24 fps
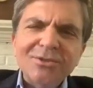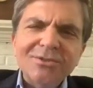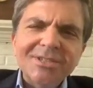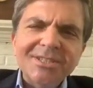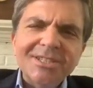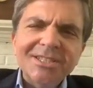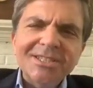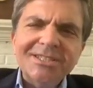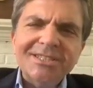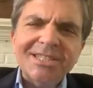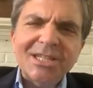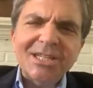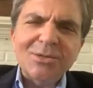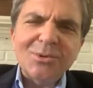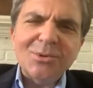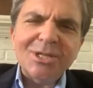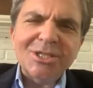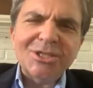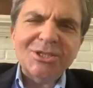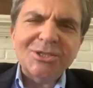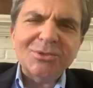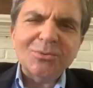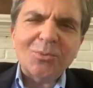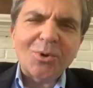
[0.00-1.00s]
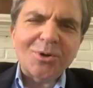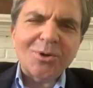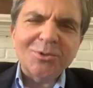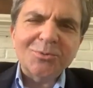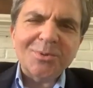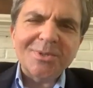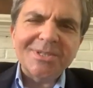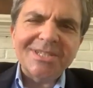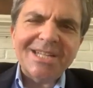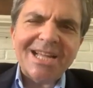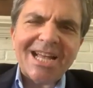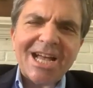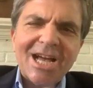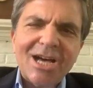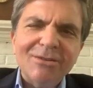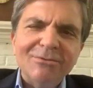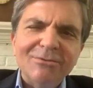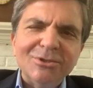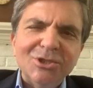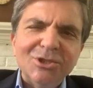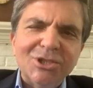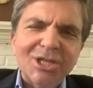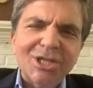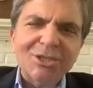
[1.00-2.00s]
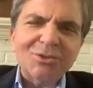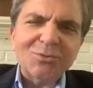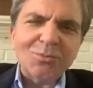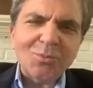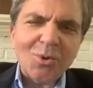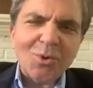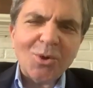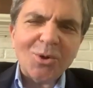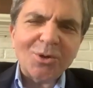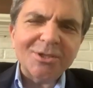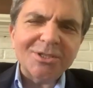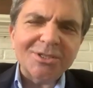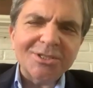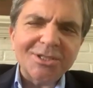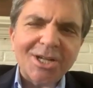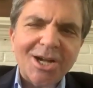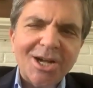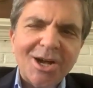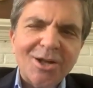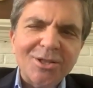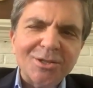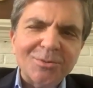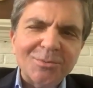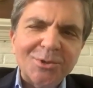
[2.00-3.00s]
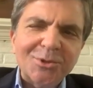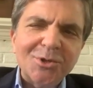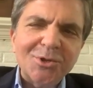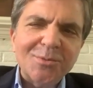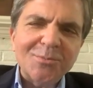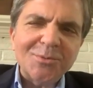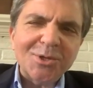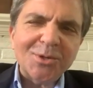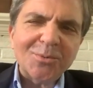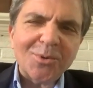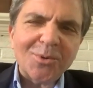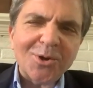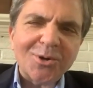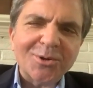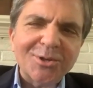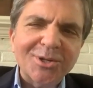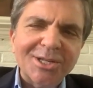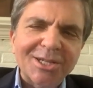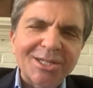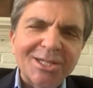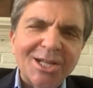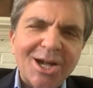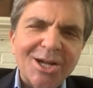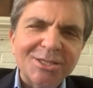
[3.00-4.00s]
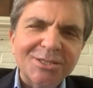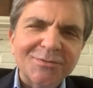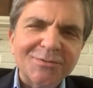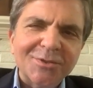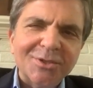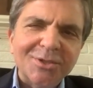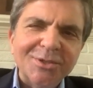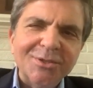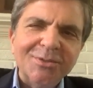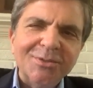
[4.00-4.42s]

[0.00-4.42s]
the distinguished, world-renowned just war scholar with whom you're working at Oxford.